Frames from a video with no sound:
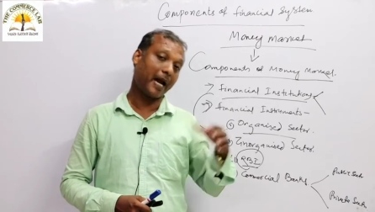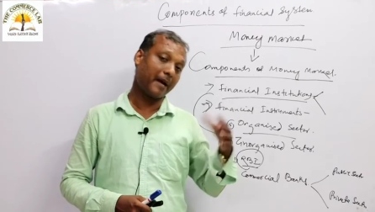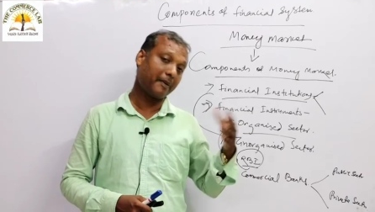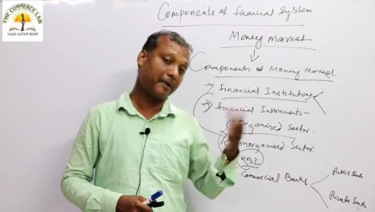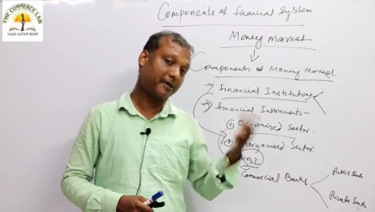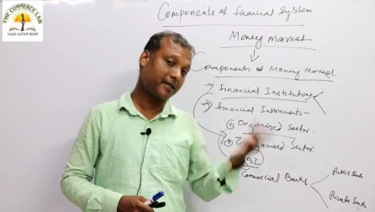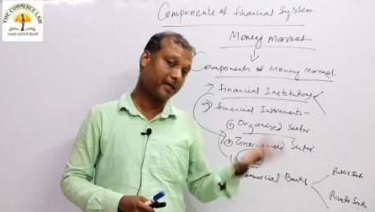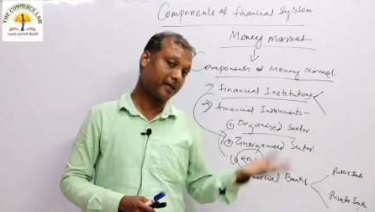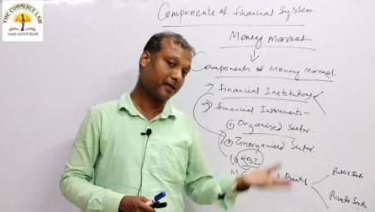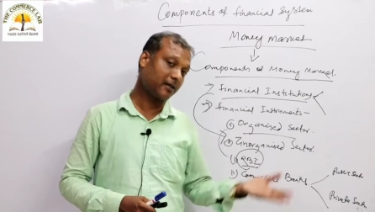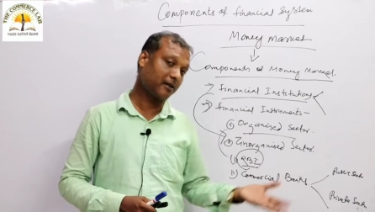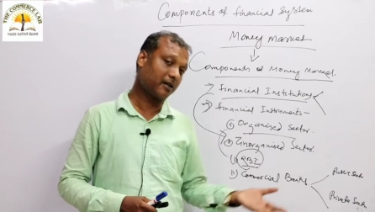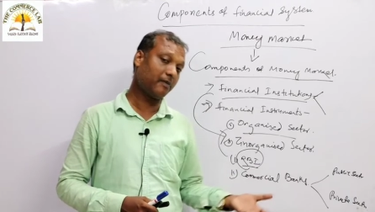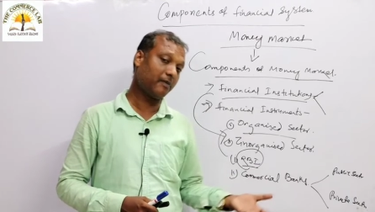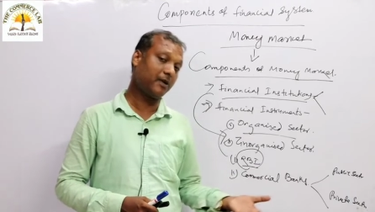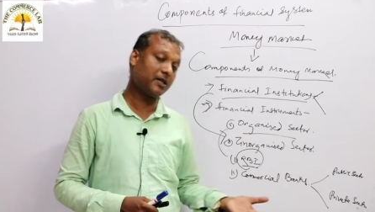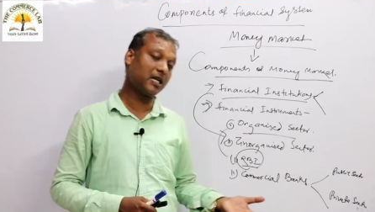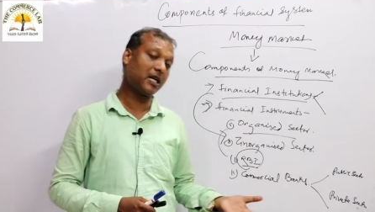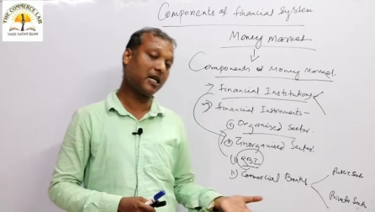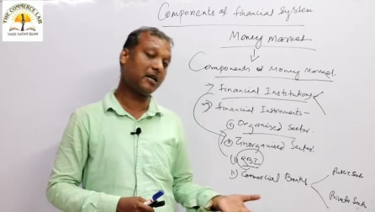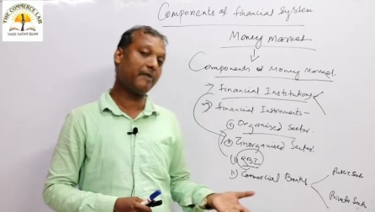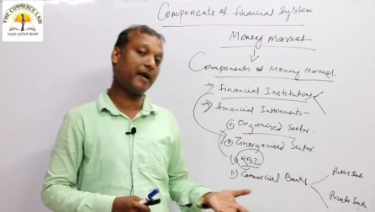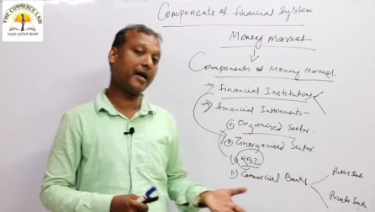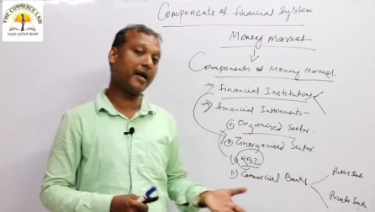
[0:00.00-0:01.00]
Private sector
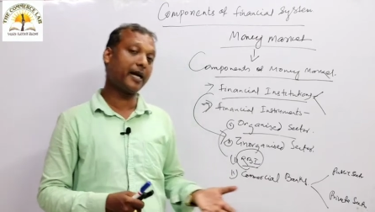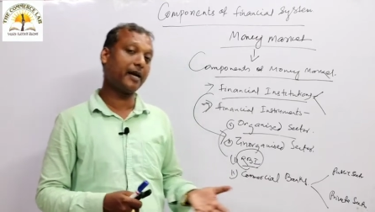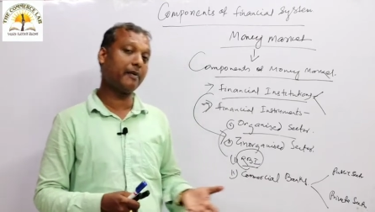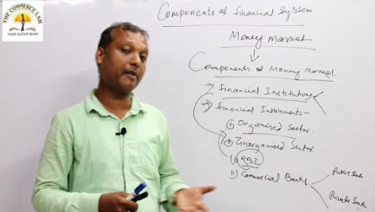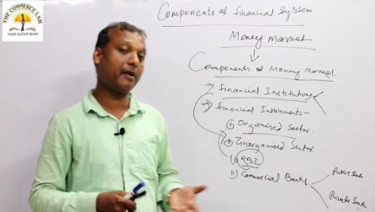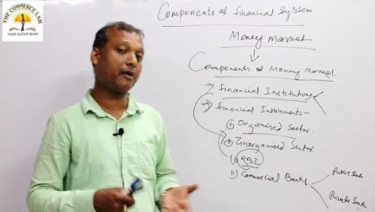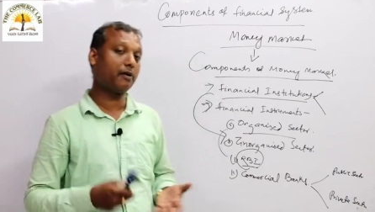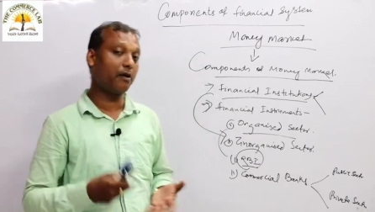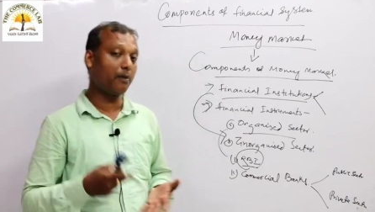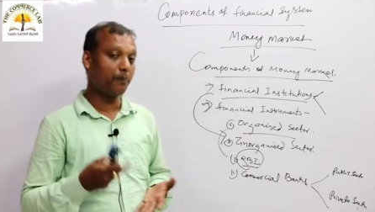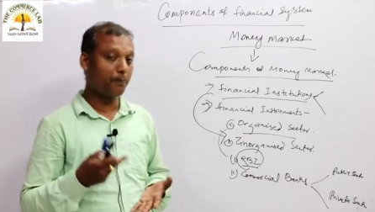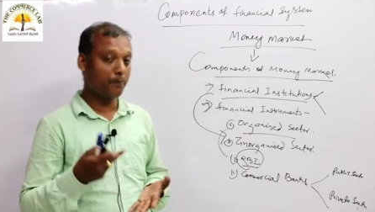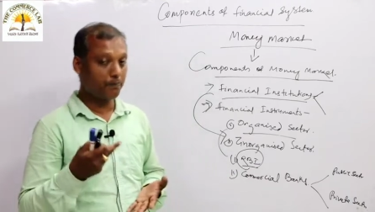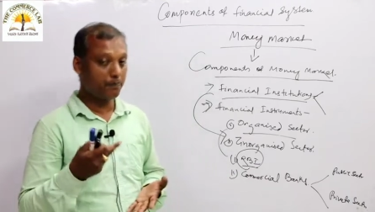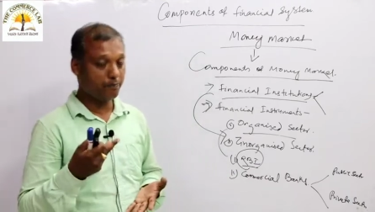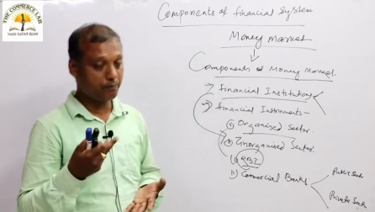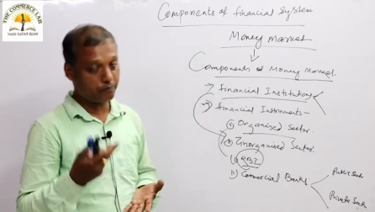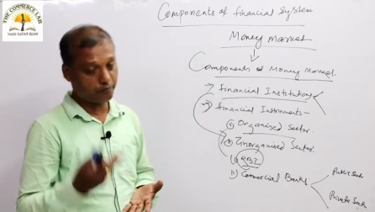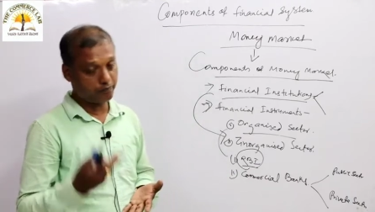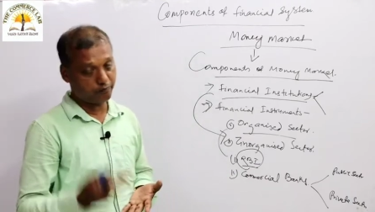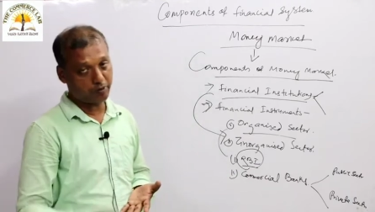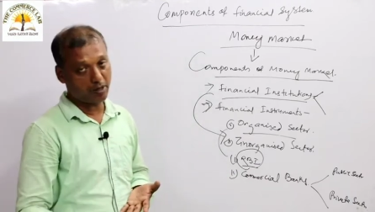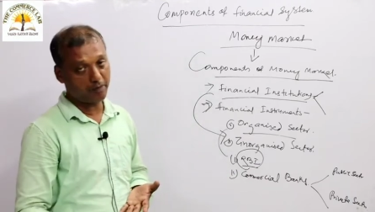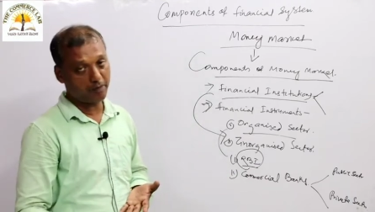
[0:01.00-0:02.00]
commercial bank have a
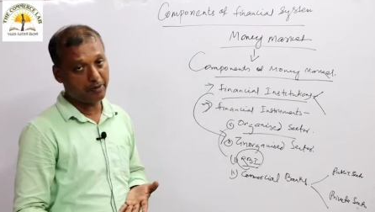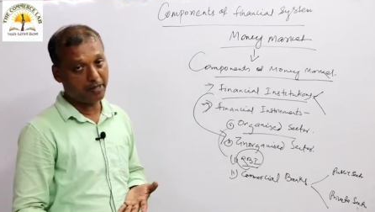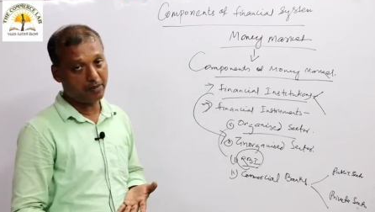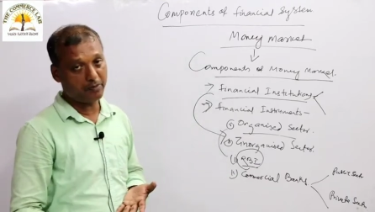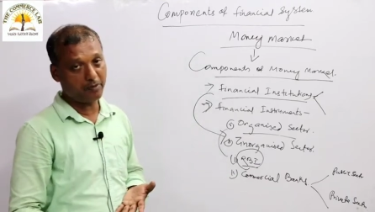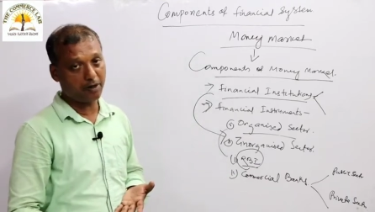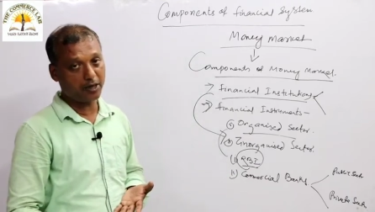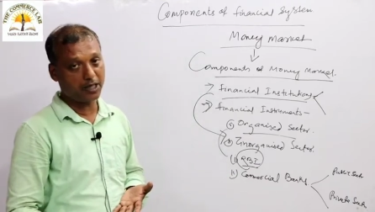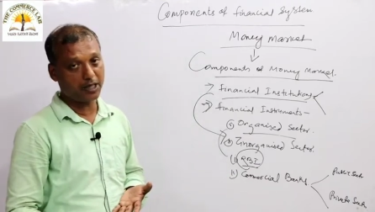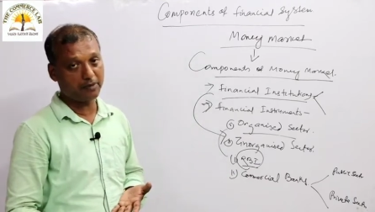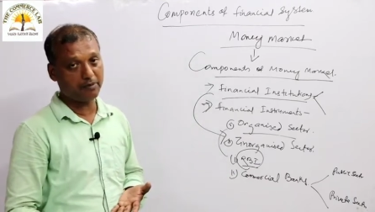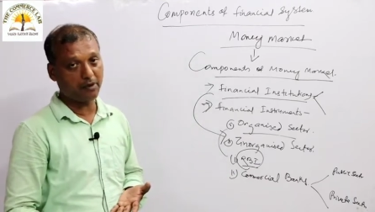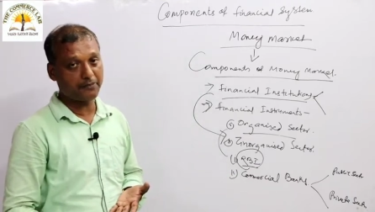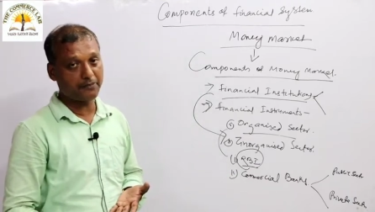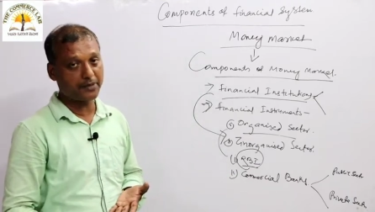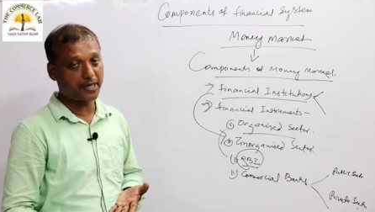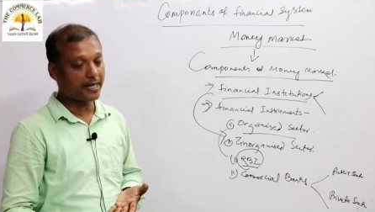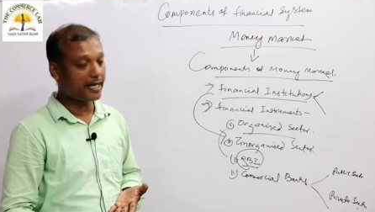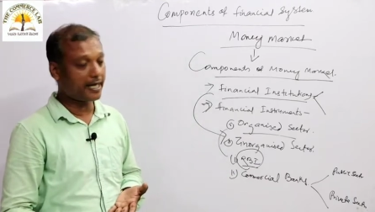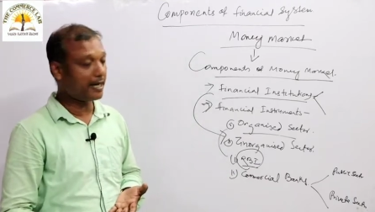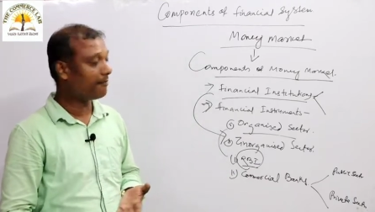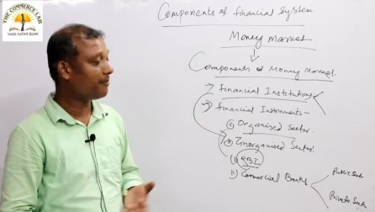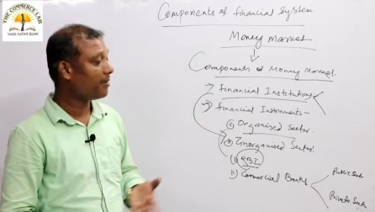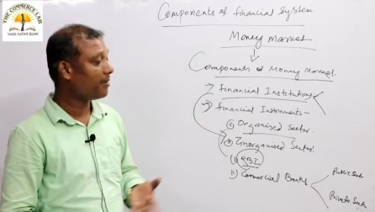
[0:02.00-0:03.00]
profit motive
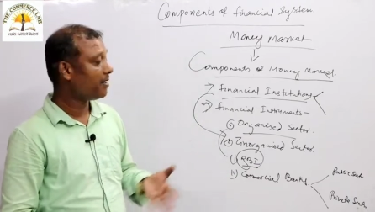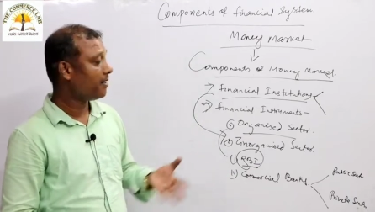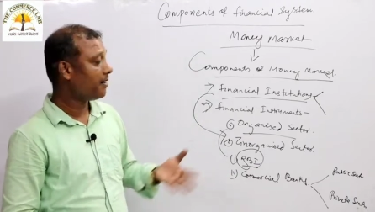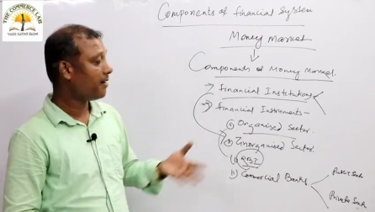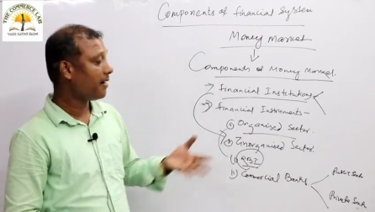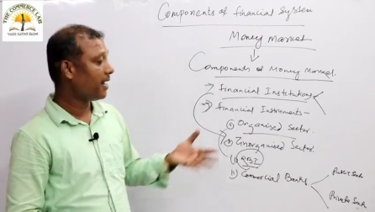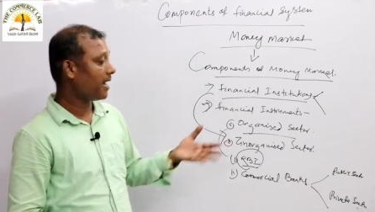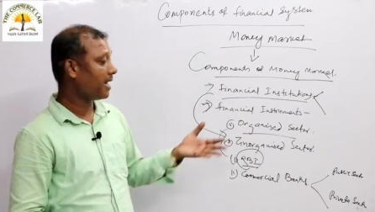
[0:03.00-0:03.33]
objective,